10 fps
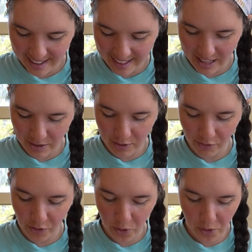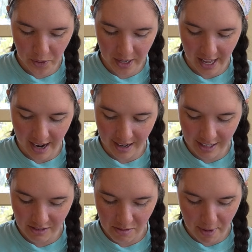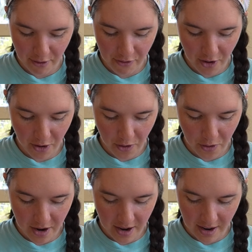those fold lines from my phone,